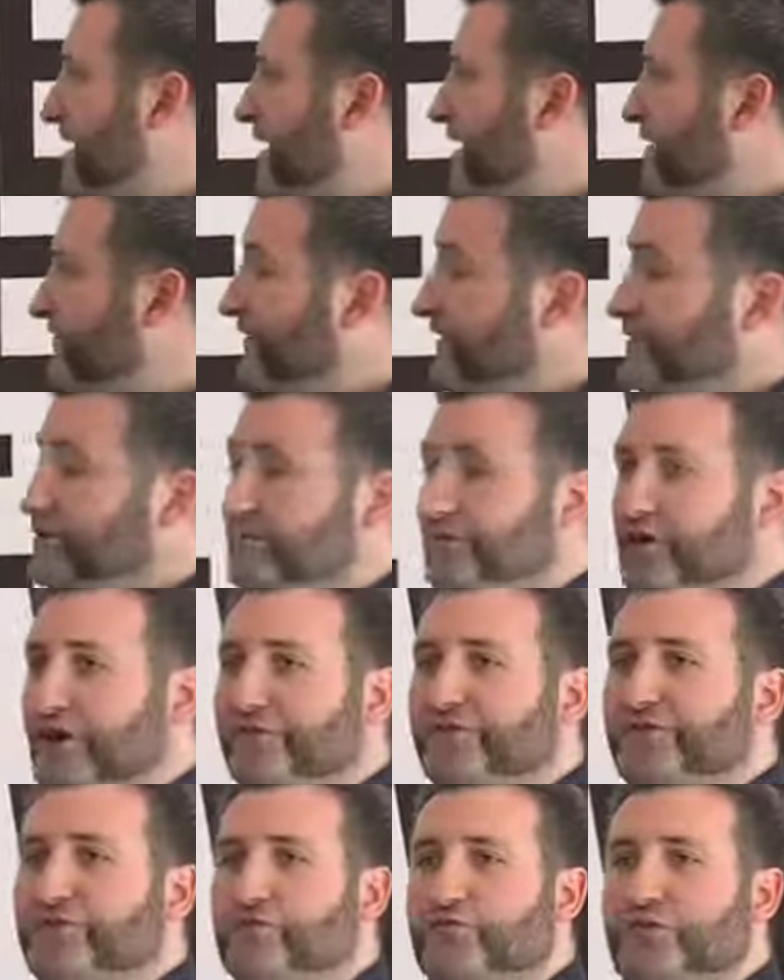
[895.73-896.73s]
And in fact, we've got
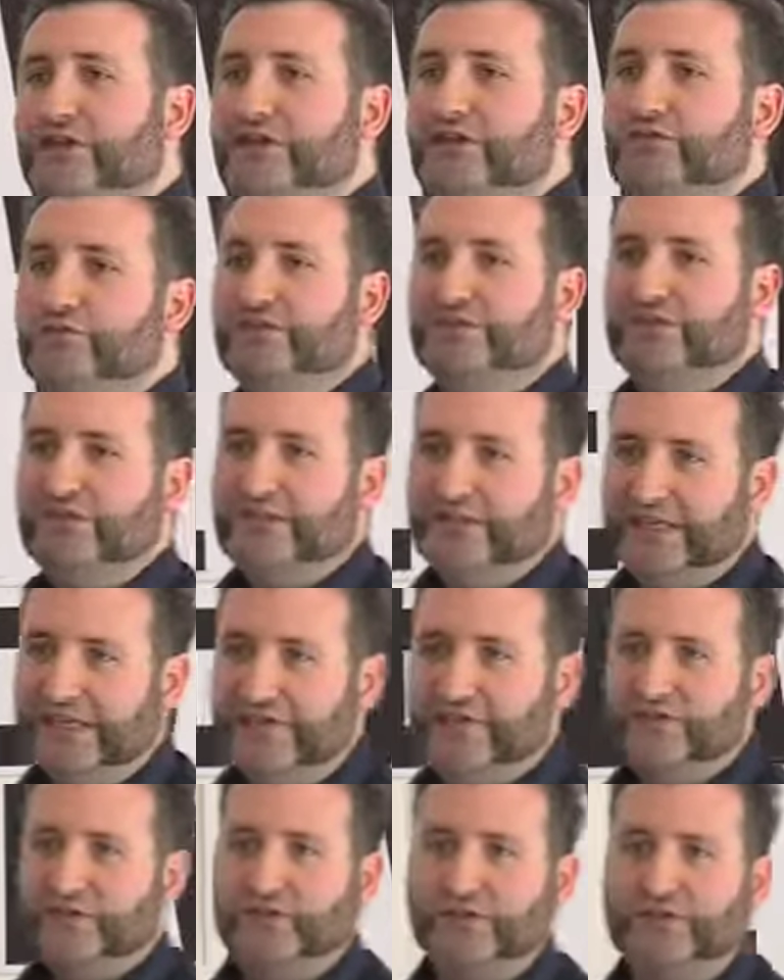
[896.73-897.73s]
a few really interesting
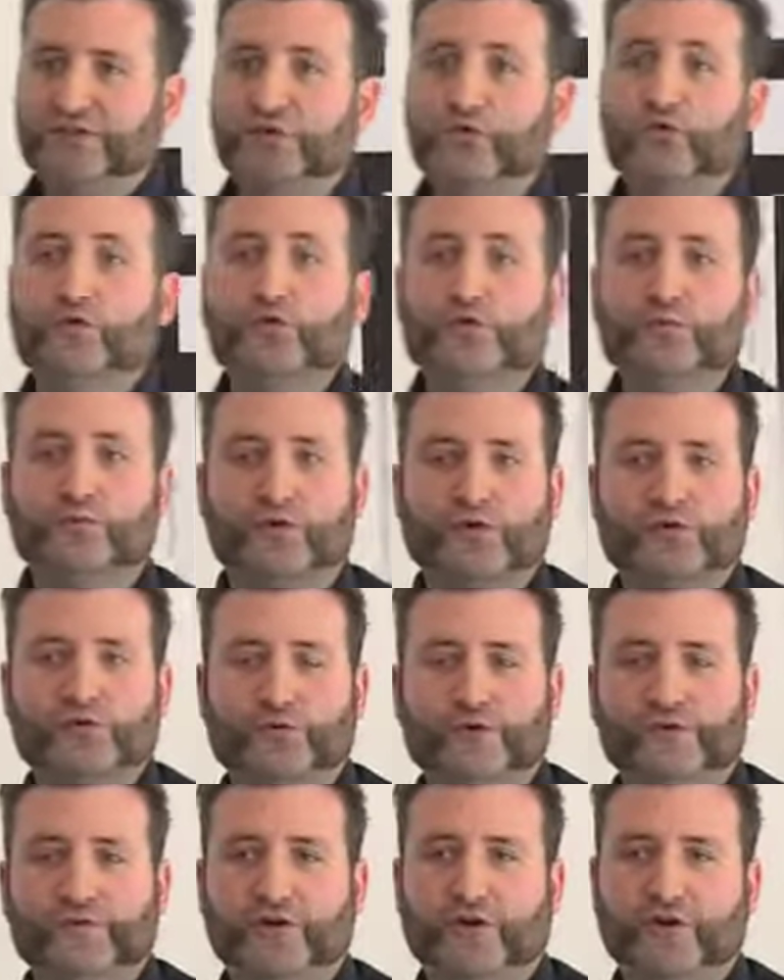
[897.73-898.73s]
case studies. Uber is
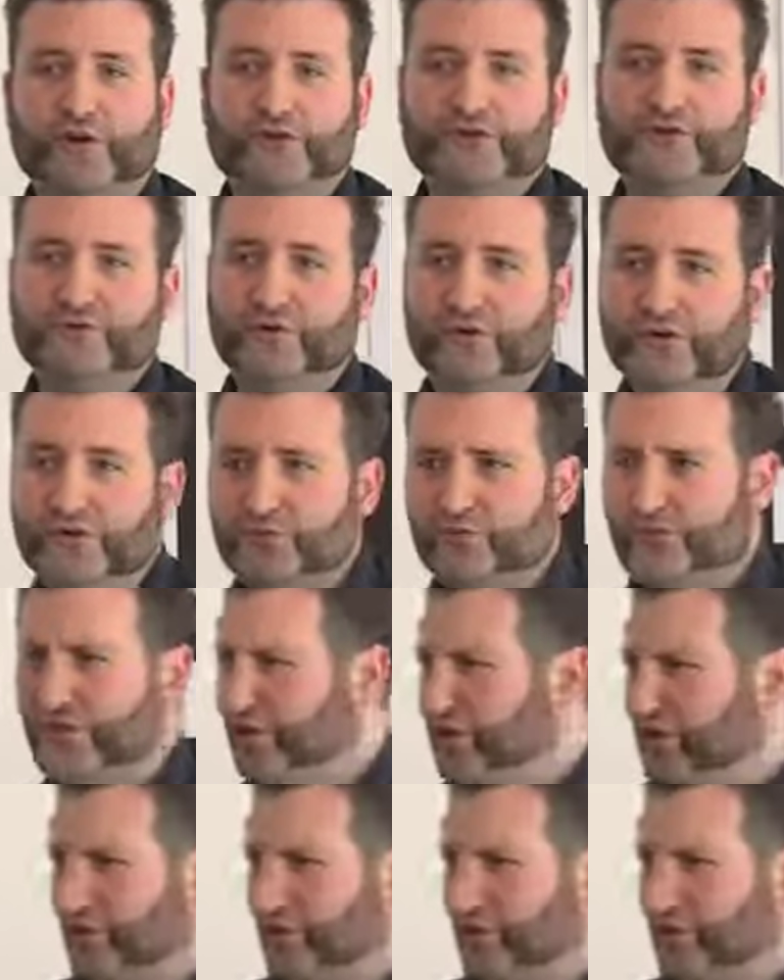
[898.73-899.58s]
one of our customers. We love